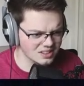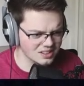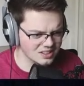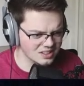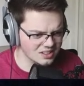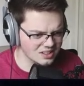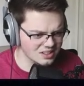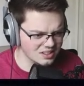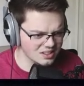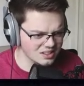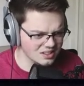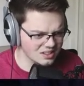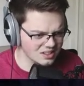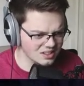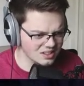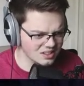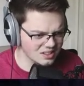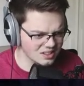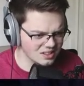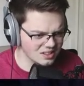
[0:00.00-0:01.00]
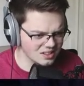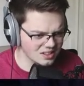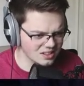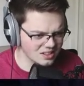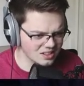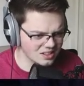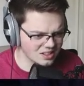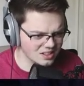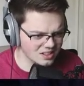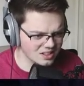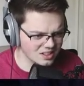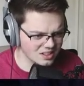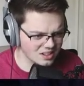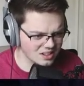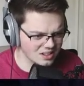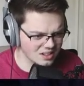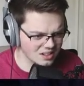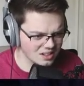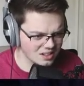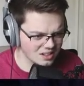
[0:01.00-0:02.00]

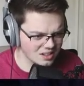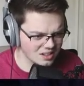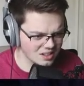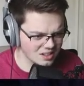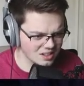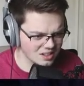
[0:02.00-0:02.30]
(silence)